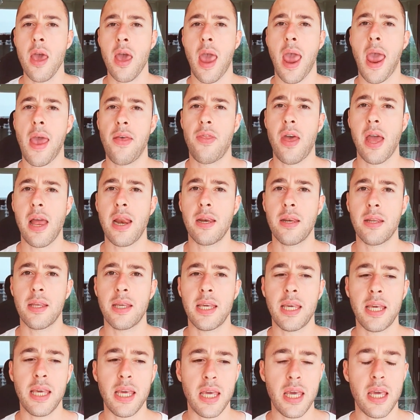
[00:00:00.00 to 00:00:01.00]
and then
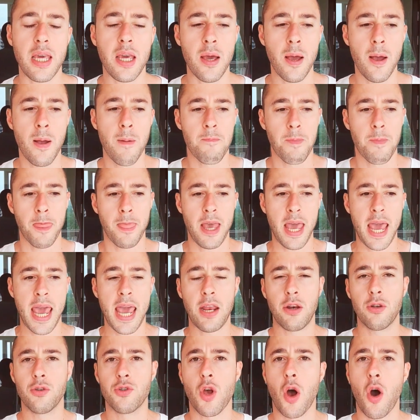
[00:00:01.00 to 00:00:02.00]
he
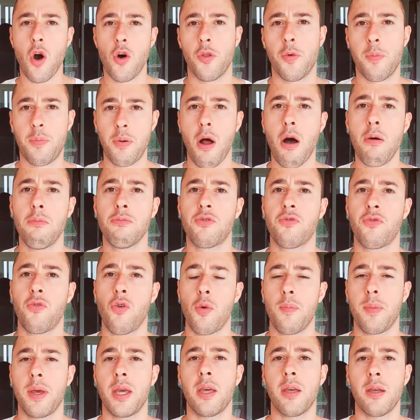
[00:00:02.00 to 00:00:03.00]
handles all the problems for
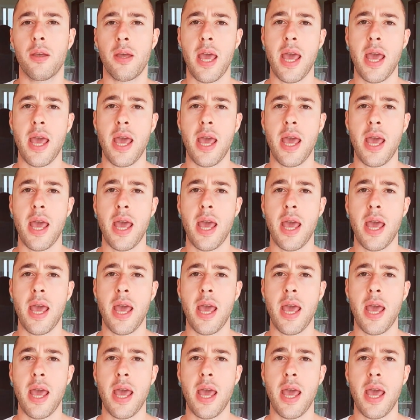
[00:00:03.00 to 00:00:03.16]
me.